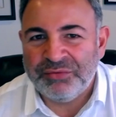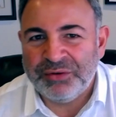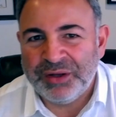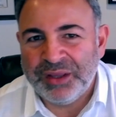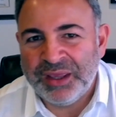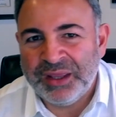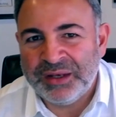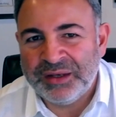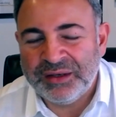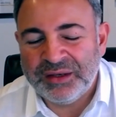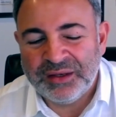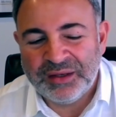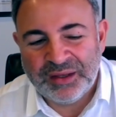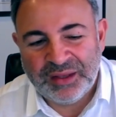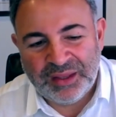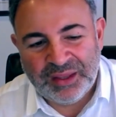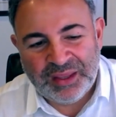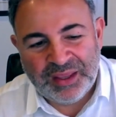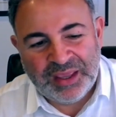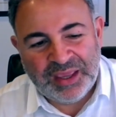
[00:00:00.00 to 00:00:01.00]
end.
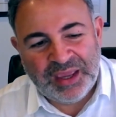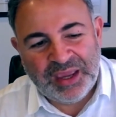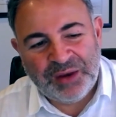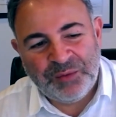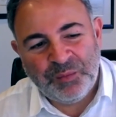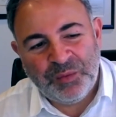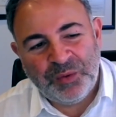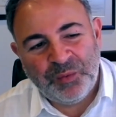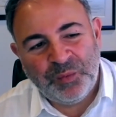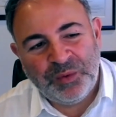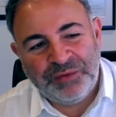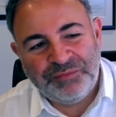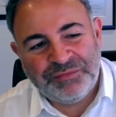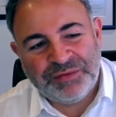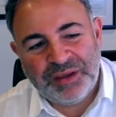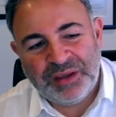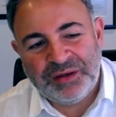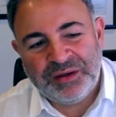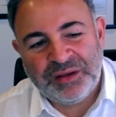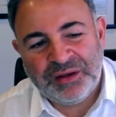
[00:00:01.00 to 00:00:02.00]
And what we've
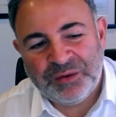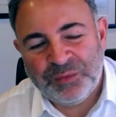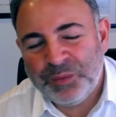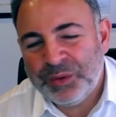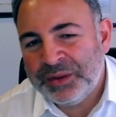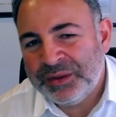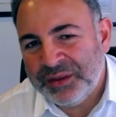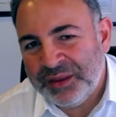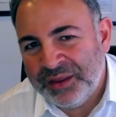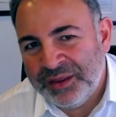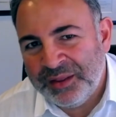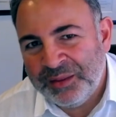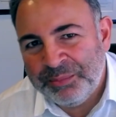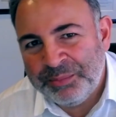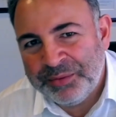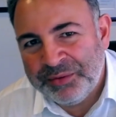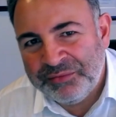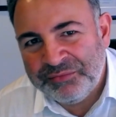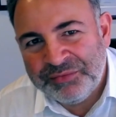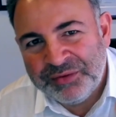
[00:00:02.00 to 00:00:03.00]
done here with the help
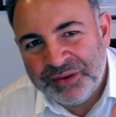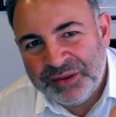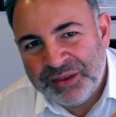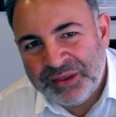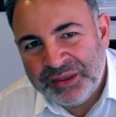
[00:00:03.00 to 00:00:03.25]
of